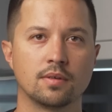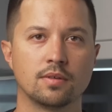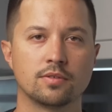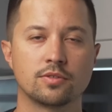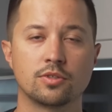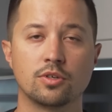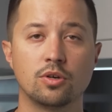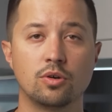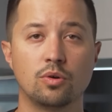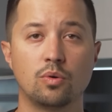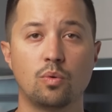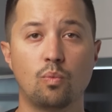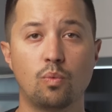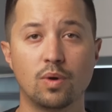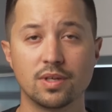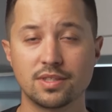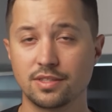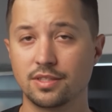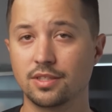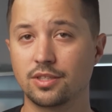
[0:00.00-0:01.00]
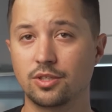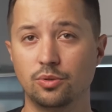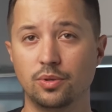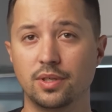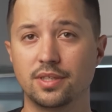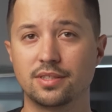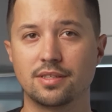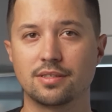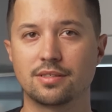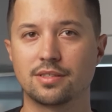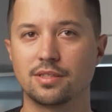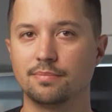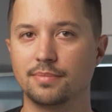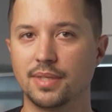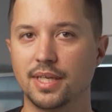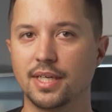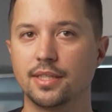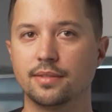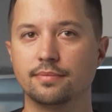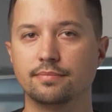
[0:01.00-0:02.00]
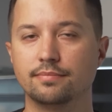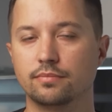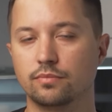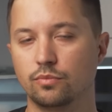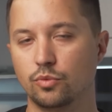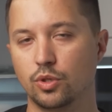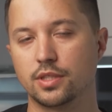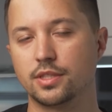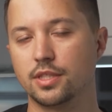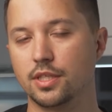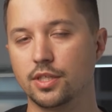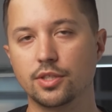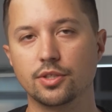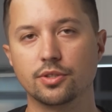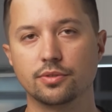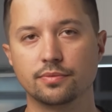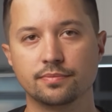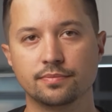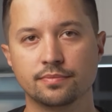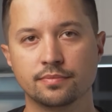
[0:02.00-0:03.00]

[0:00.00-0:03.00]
So what's the cooling system and what does it do?